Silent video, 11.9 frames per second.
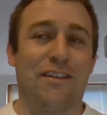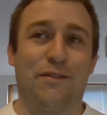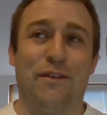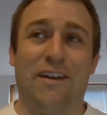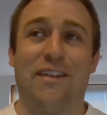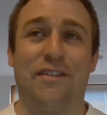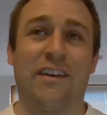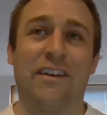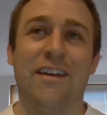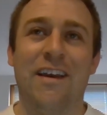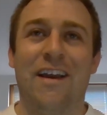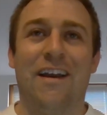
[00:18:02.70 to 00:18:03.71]
as well. I think,
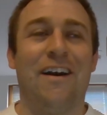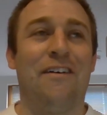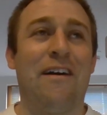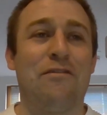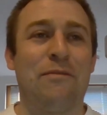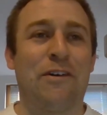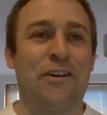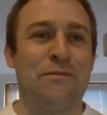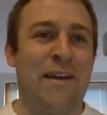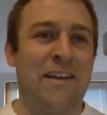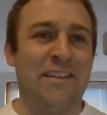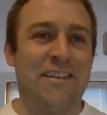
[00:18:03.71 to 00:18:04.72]
how am I going to
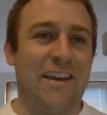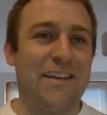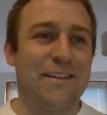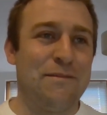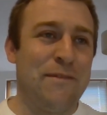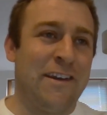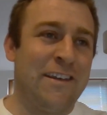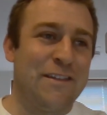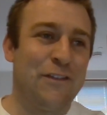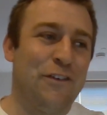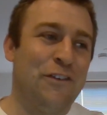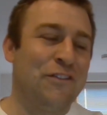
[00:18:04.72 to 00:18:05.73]
make this 80
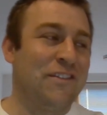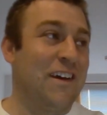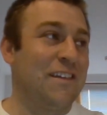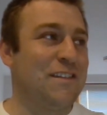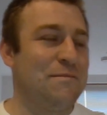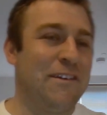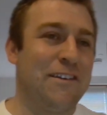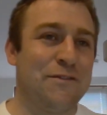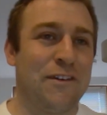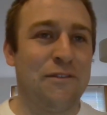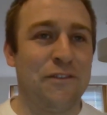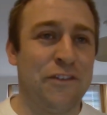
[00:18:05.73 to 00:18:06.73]
minutes or 90 minutes
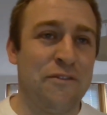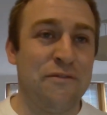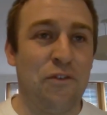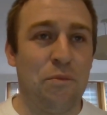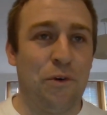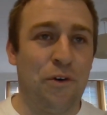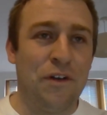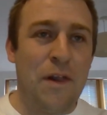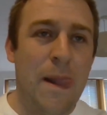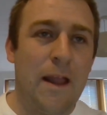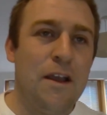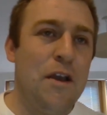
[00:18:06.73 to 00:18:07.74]
when I was doing football?
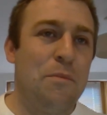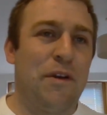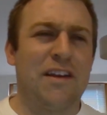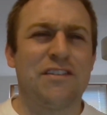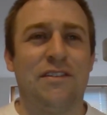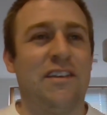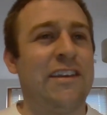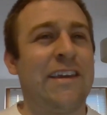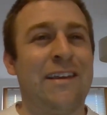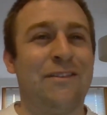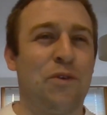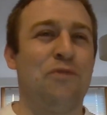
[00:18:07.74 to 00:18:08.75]
But actually then you
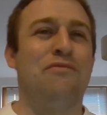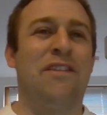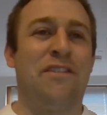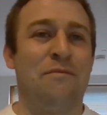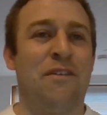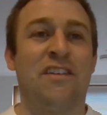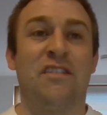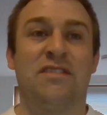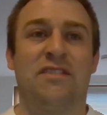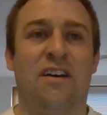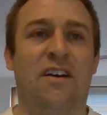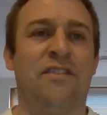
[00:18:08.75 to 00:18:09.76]
get into a rhythm and the
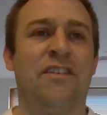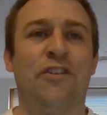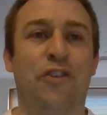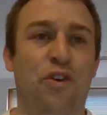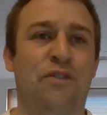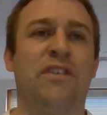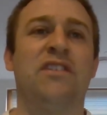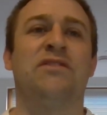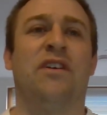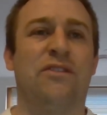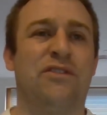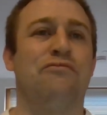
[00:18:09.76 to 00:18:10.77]
endorphins
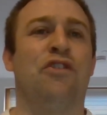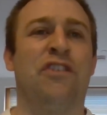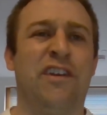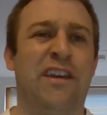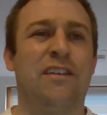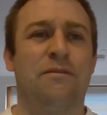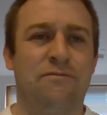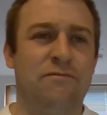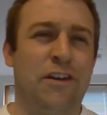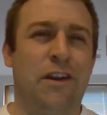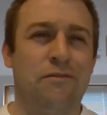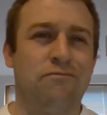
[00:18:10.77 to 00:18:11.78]
start to run, and
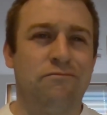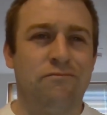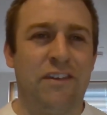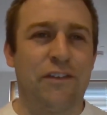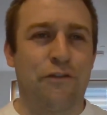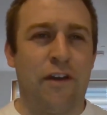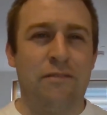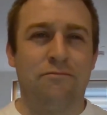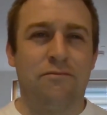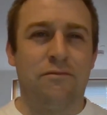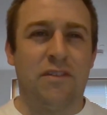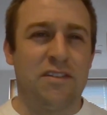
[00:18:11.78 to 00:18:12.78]
it's great.
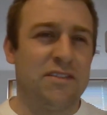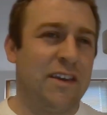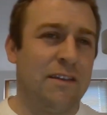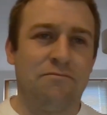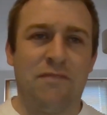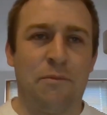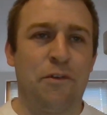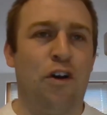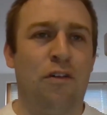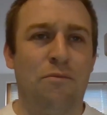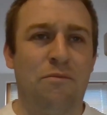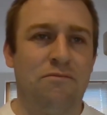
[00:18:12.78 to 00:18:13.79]
As I say, I'm
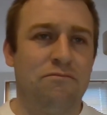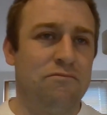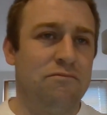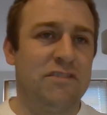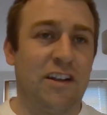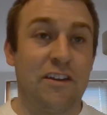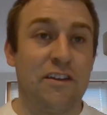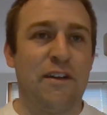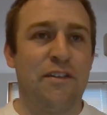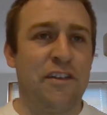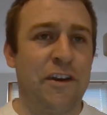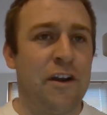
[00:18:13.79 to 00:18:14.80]
not telling you
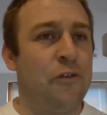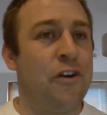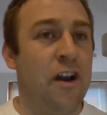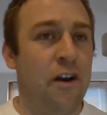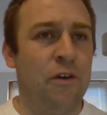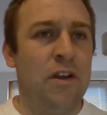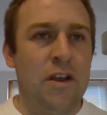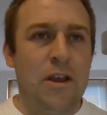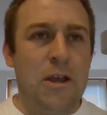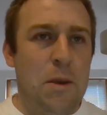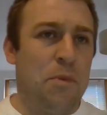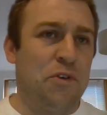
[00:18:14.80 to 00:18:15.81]
anything you don't know,
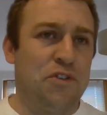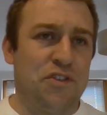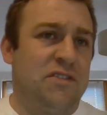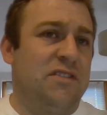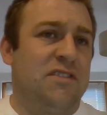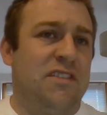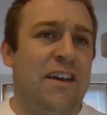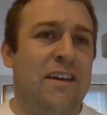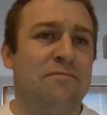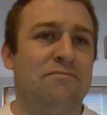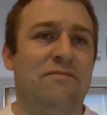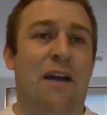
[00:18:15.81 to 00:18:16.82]
but just to
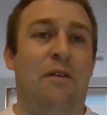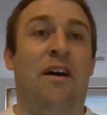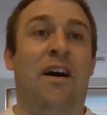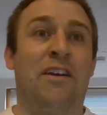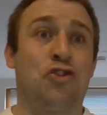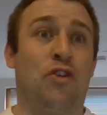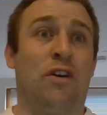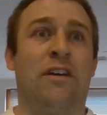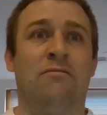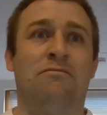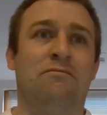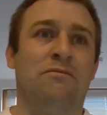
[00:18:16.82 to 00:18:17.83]
say how I try
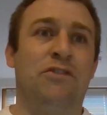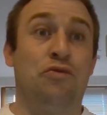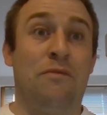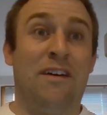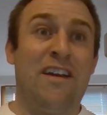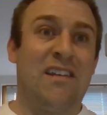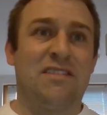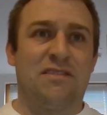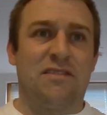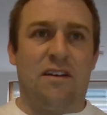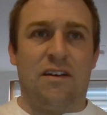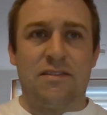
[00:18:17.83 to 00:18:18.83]
and do my
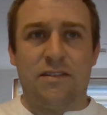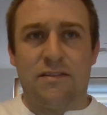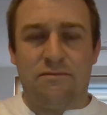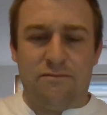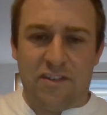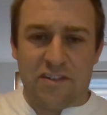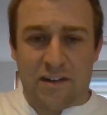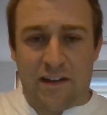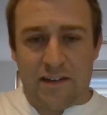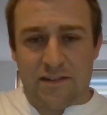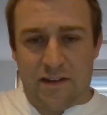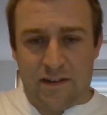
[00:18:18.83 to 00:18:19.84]
physical
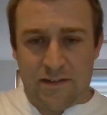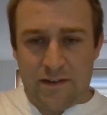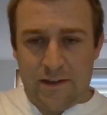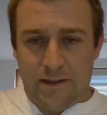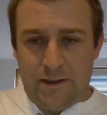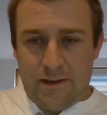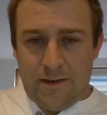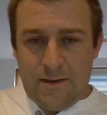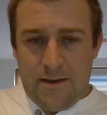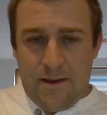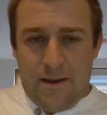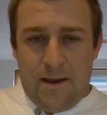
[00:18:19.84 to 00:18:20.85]
exercise.
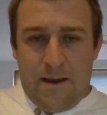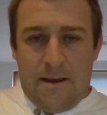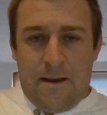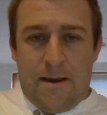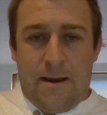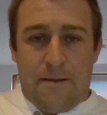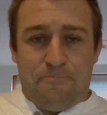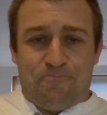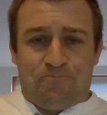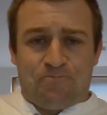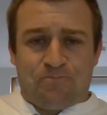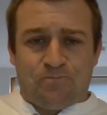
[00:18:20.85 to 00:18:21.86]

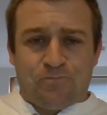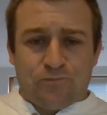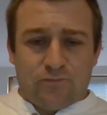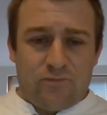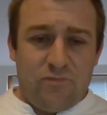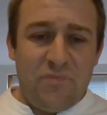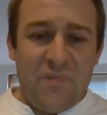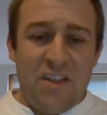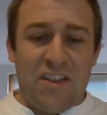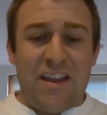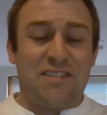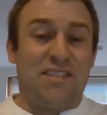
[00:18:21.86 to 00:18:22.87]

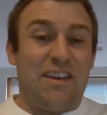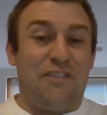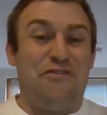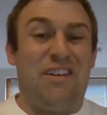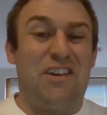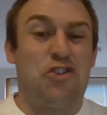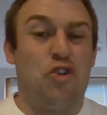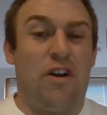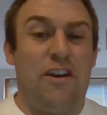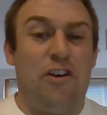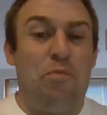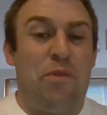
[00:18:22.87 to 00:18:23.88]
The next thing is really try
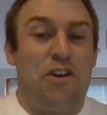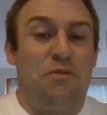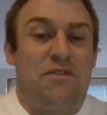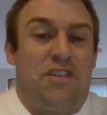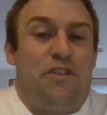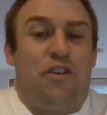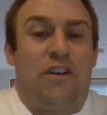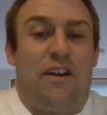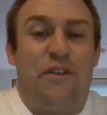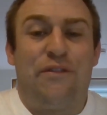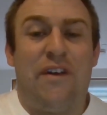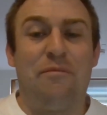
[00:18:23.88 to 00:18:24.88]
and open up to your
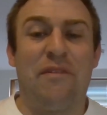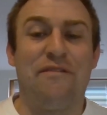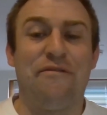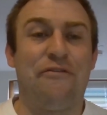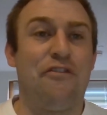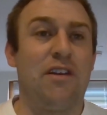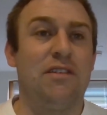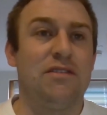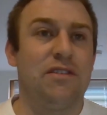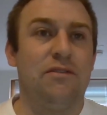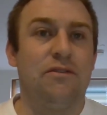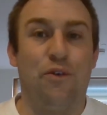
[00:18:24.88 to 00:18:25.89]
close family and
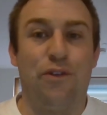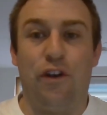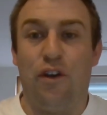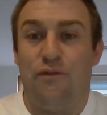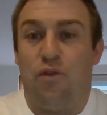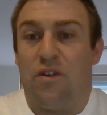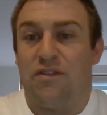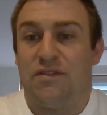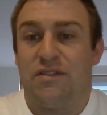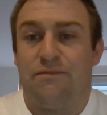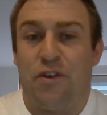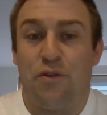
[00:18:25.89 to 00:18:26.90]
friends and other loved
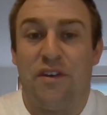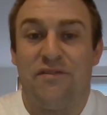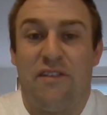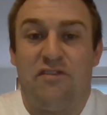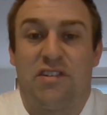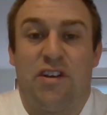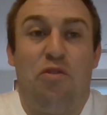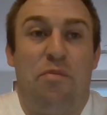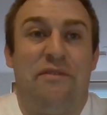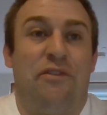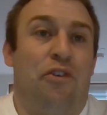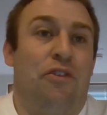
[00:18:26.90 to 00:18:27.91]
ones who you've never told
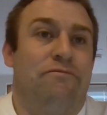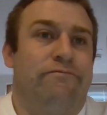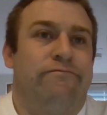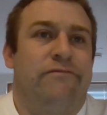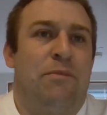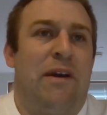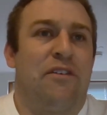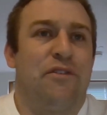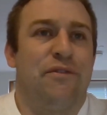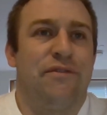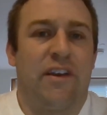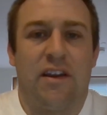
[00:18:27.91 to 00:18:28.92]
before about
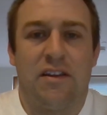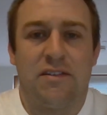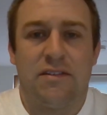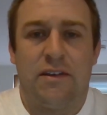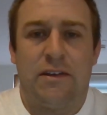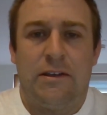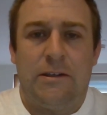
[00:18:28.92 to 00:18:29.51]
your feelings